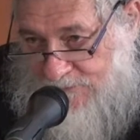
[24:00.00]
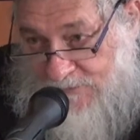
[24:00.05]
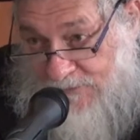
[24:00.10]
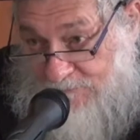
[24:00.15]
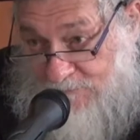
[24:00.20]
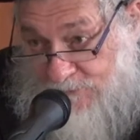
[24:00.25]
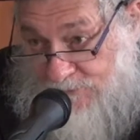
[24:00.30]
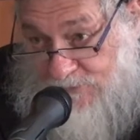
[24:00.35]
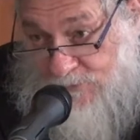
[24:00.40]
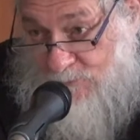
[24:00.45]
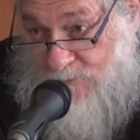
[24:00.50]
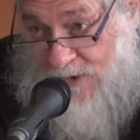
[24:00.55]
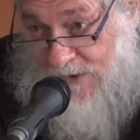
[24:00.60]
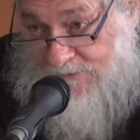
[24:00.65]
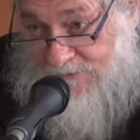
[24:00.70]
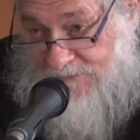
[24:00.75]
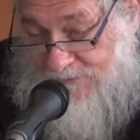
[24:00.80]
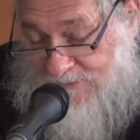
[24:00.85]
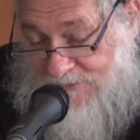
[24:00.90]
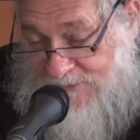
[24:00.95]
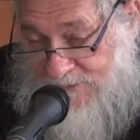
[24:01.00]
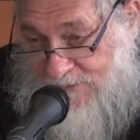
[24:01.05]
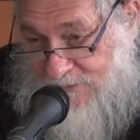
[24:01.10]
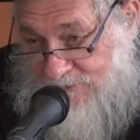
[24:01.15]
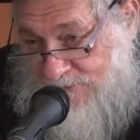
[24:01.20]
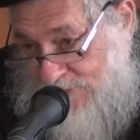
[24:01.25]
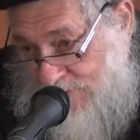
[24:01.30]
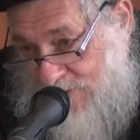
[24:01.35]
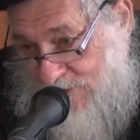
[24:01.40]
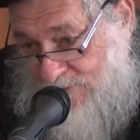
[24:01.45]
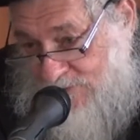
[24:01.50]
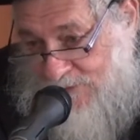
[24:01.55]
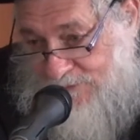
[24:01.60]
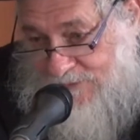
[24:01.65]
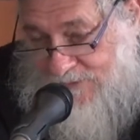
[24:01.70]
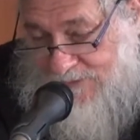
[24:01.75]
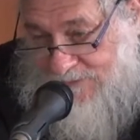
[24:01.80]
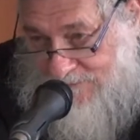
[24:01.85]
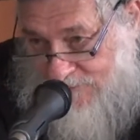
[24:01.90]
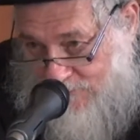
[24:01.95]
chavrusa what? He said, no,
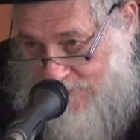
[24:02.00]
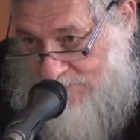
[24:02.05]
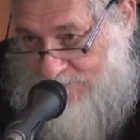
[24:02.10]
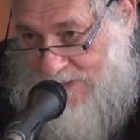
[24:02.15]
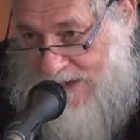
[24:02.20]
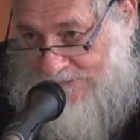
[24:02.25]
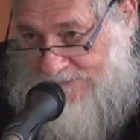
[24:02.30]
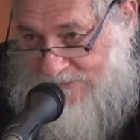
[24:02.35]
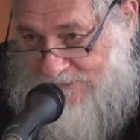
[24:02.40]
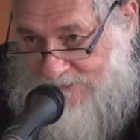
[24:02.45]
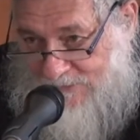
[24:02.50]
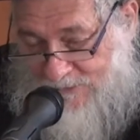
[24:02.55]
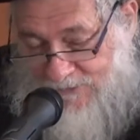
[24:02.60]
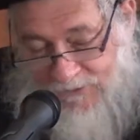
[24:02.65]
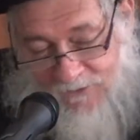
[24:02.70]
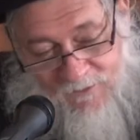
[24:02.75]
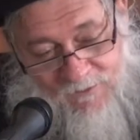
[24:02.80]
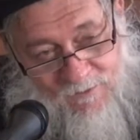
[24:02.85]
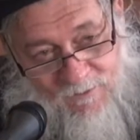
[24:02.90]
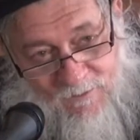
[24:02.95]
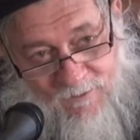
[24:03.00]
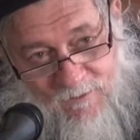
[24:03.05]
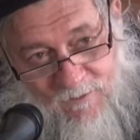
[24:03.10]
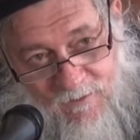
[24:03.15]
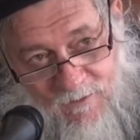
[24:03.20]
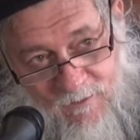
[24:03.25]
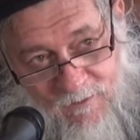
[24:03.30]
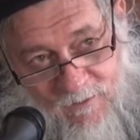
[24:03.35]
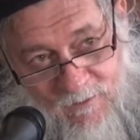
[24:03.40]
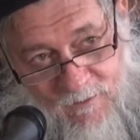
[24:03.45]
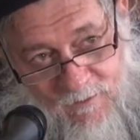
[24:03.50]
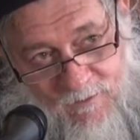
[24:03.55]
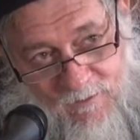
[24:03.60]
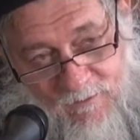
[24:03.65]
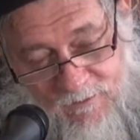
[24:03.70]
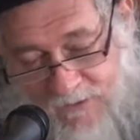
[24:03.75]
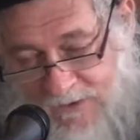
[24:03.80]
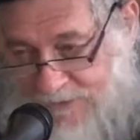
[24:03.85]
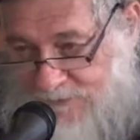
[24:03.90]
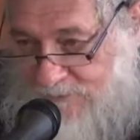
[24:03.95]
nothing, and they went back to learning.
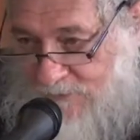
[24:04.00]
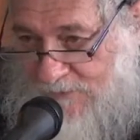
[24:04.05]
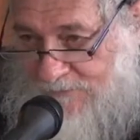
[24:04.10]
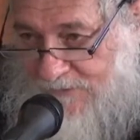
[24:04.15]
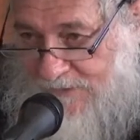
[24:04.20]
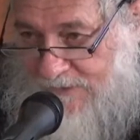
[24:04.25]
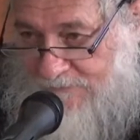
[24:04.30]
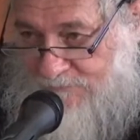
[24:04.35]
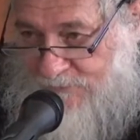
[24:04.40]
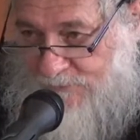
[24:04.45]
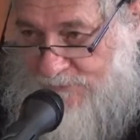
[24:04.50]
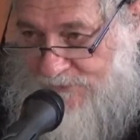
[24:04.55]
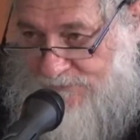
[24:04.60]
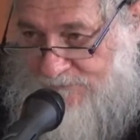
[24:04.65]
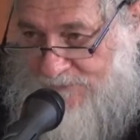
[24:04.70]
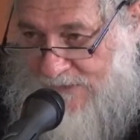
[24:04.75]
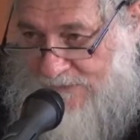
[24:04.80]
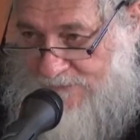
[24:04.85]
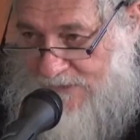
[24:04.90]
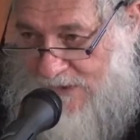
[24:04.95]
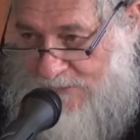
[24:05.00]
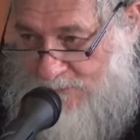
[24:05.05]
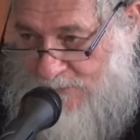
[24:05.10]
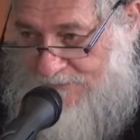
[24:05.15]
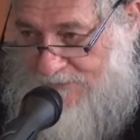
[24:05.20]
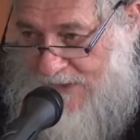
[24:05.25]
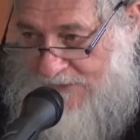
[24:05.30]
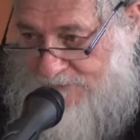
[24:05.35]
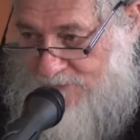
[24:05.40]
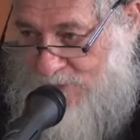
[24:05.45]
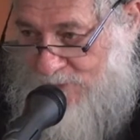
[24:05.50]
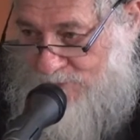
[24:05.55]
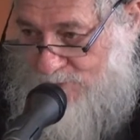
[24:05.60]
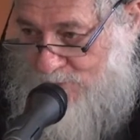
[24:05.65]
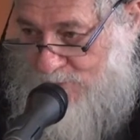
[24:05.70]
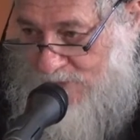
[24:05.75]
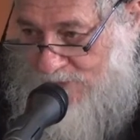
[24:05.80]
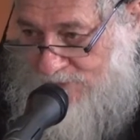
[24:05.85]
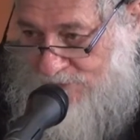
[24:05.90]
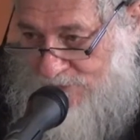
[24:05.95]
Later on, the chavrusa found out what that note
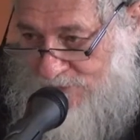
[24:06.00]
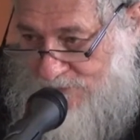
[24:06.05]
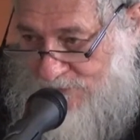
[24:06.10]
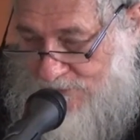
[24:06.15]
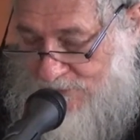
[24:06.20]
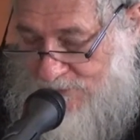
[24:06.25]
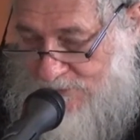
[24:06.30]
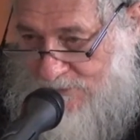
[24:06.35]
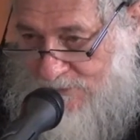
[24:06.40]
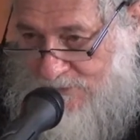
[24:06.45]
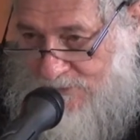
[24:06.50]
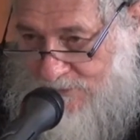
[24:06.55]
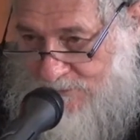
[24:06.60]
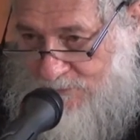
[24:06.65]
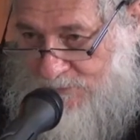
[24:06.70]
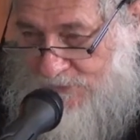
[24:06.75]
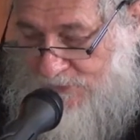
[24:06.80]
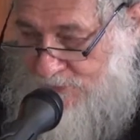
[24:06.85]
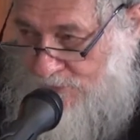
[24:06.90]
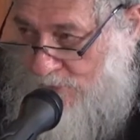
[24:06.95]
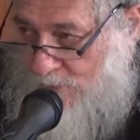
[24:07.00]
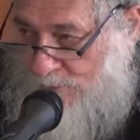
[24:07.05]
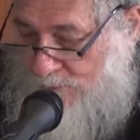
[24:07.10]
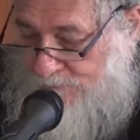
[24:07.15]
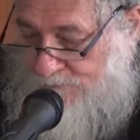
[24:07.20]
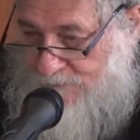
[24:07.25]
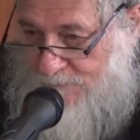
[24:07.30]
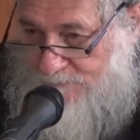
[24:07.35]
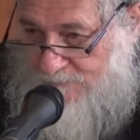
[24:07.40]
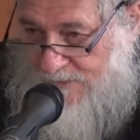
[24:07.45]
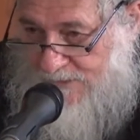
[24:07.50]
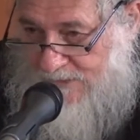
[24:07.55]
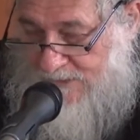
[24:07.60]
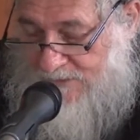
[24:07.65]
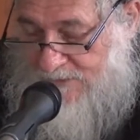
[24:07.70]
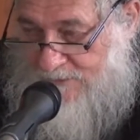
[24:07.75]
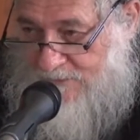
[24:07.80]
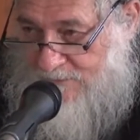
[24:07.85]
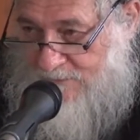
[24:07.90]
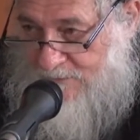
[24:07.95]
was. It was a note from
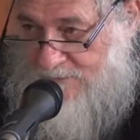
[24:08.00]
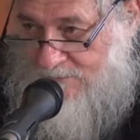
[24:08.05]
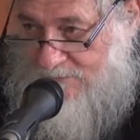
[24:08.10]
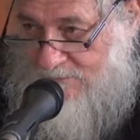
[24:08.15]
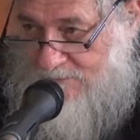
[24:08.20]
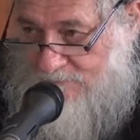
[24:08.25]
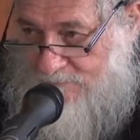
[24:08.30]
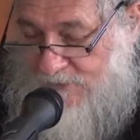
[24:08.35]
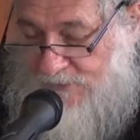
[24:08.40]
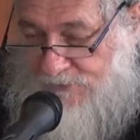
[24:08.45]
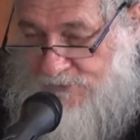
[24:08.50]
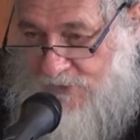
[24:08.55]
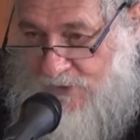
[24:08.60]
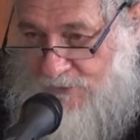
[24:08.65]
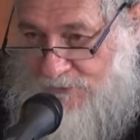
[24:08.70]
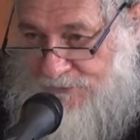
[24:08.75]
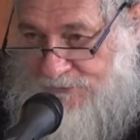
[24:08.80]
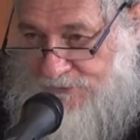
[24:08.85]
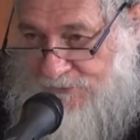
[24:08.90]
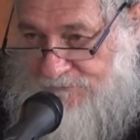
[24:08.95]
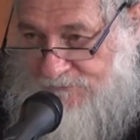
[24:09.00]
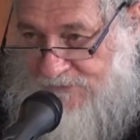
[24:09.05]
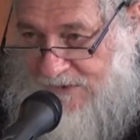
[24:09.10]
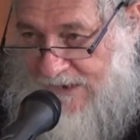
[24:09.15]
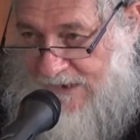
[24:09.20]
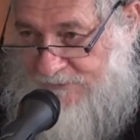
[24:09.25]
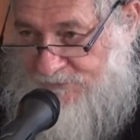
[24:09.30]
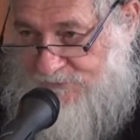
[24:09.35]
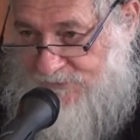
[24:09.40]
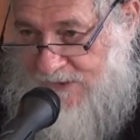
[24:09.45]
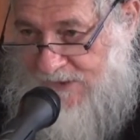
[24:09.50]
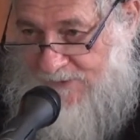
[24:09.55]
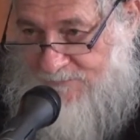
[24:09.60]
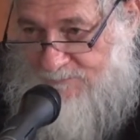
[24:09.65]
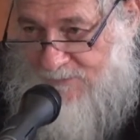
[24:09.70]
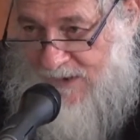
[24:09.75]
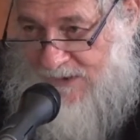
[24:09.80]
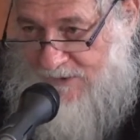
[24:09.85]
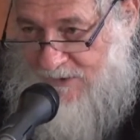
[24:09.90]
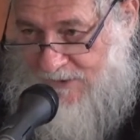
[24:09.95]
the results of tests they had
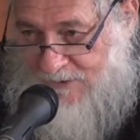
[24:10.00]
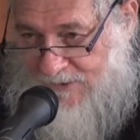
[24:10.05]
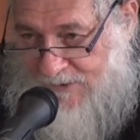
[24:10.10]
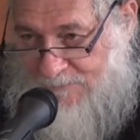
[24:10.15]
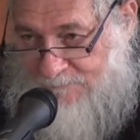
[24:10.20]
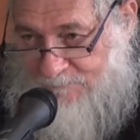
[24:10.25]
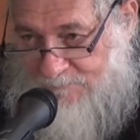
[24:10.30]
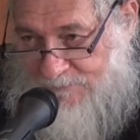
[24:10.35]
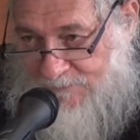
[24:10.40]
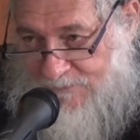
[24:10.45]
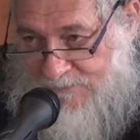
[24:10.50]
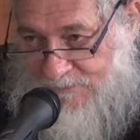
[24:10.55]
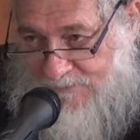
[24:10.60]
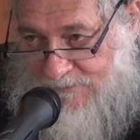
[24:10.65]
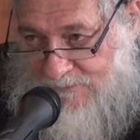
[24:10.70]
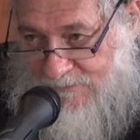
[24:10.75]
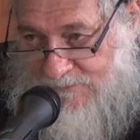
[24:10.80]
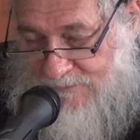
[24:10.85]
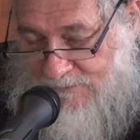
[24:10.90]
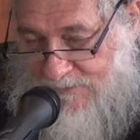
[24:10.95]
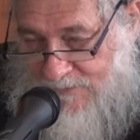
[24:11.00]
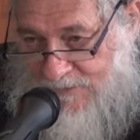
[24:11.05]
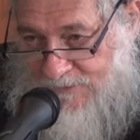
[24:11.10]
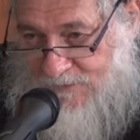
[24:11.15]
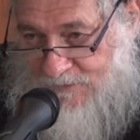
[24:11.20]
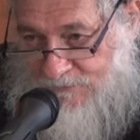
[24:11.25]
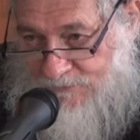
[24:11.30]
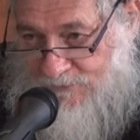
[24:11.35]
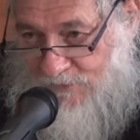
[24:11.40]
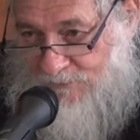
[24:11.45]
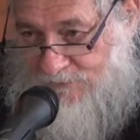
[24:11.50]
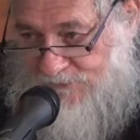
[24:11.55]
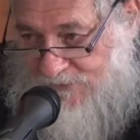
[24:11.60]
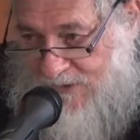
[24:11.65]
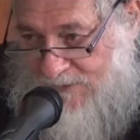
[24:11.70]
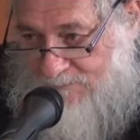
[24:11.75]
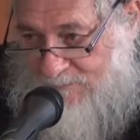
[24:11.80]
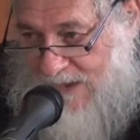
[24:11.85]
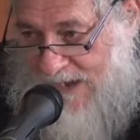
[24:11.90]
made on him, and the results came